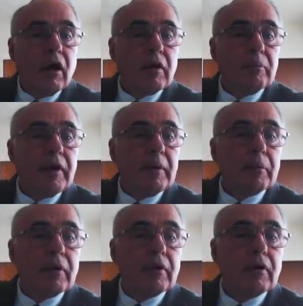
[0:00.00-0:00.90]
On
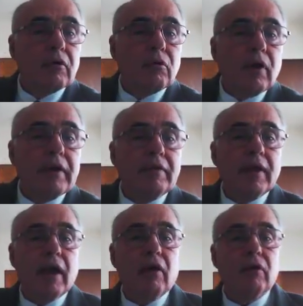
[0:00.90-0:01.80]
paper, write
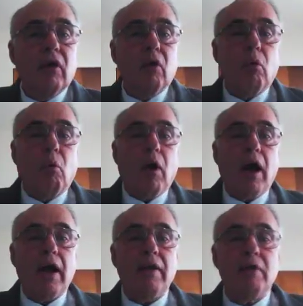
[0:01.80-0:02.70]
down
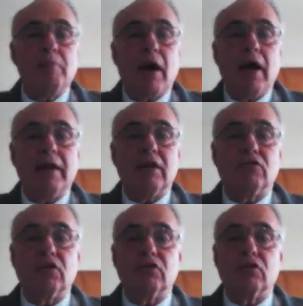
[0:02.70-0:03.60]
why the buying
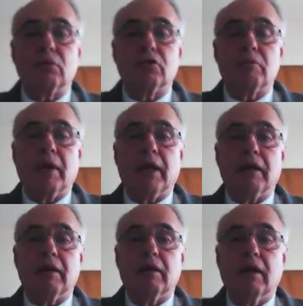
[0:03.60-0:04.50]
decision was
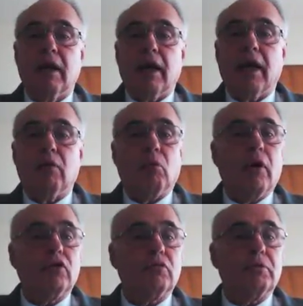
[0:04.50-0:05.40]
made and
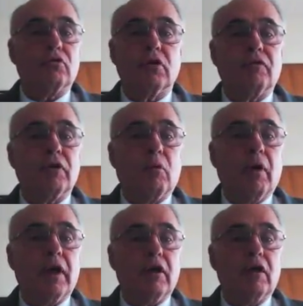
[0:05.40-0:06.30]
what specific
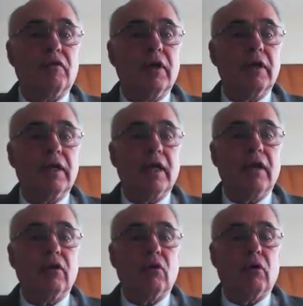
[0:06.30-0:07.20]
Wyckoff
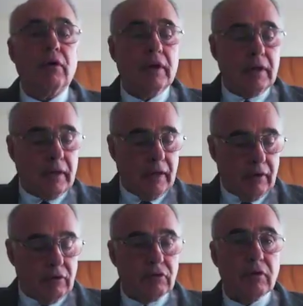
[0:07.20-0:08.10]
indicator or
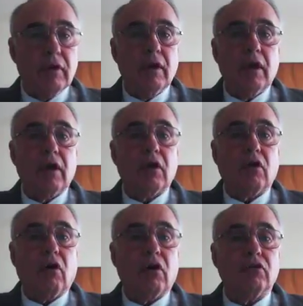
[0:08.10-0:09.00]
indicators
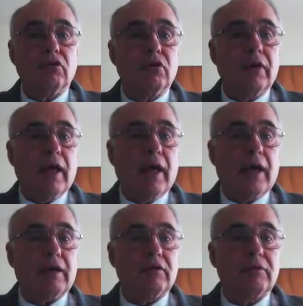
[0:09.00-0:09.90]
caused you to
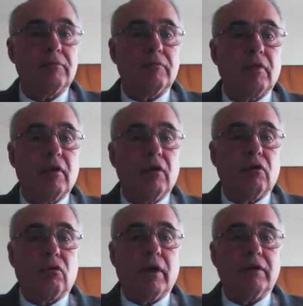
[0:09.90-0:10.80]
act.
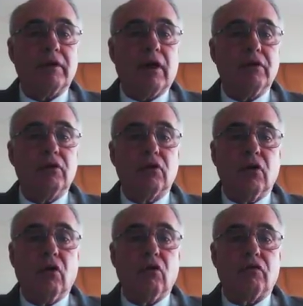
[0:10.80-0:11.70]
Write down your
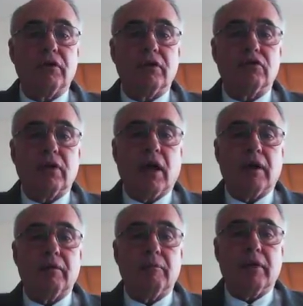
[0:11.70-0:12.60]
goal for the stock